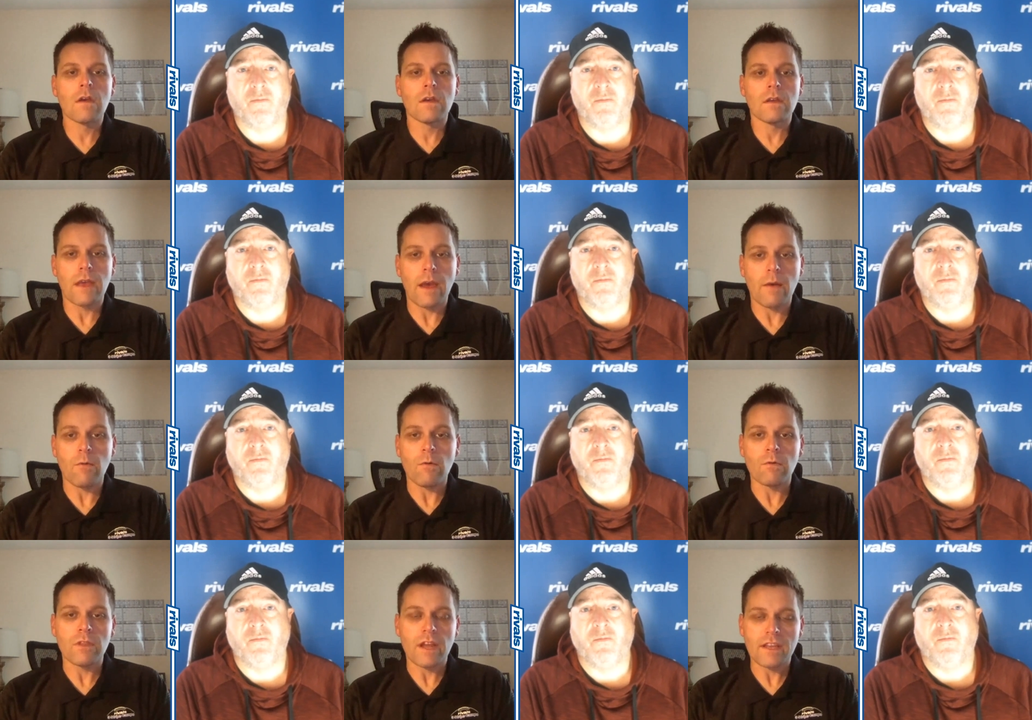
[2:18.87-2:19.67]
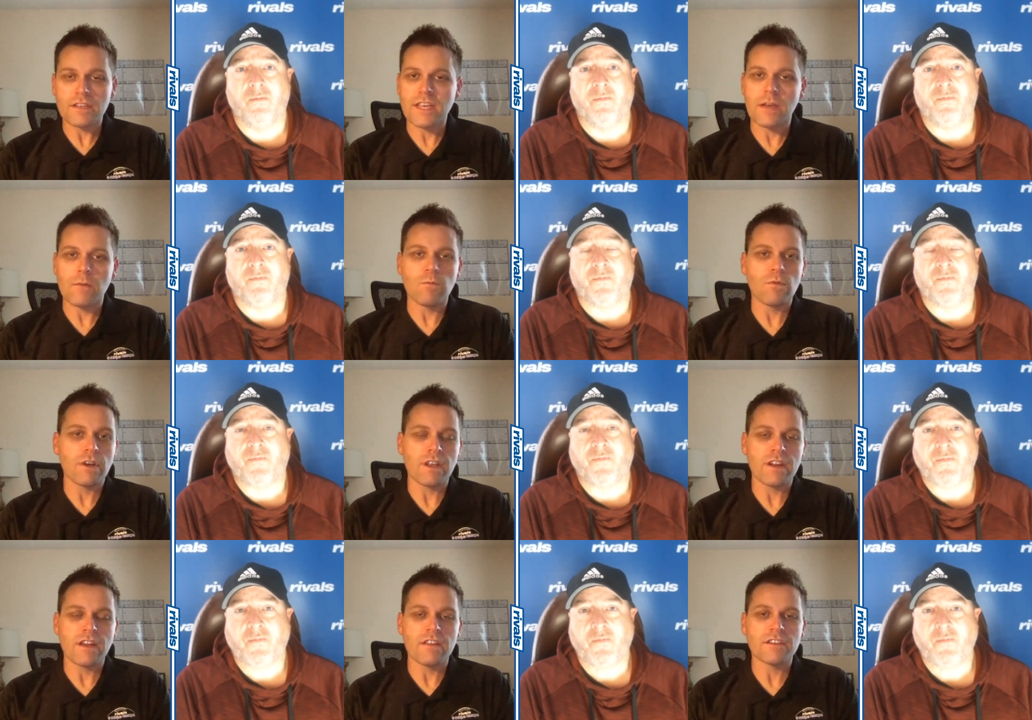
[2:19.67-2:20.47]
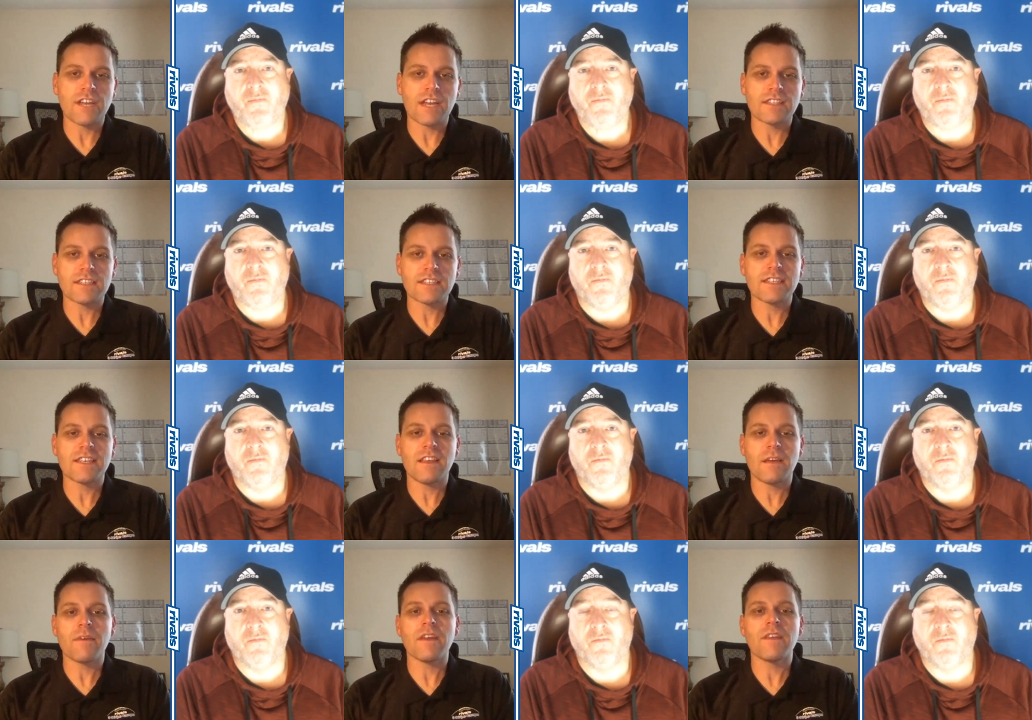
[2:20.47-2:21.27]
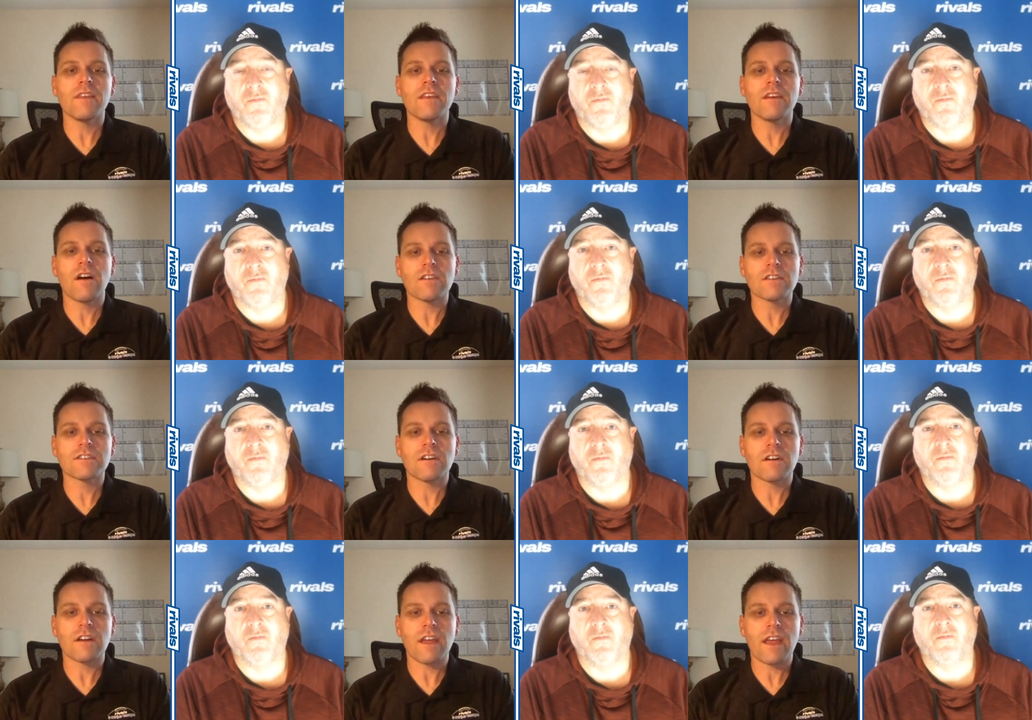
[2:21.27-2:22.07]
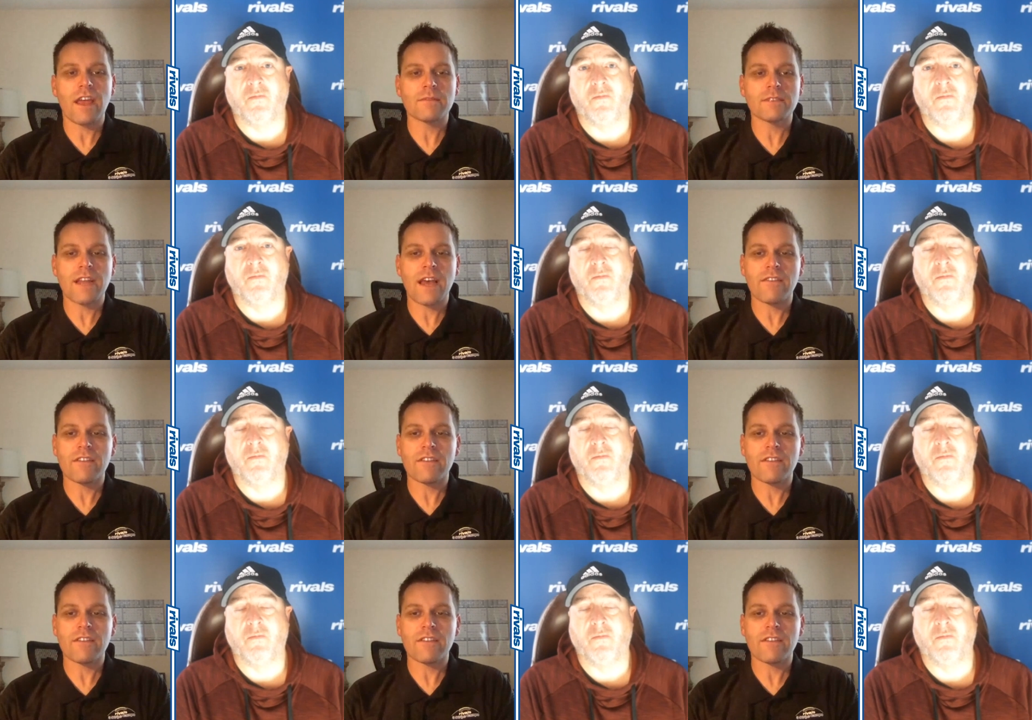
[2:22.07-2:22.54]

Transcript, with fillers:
Speaker 1: yeah, well, like you said, we'll get another chance to see them in the All Star games and have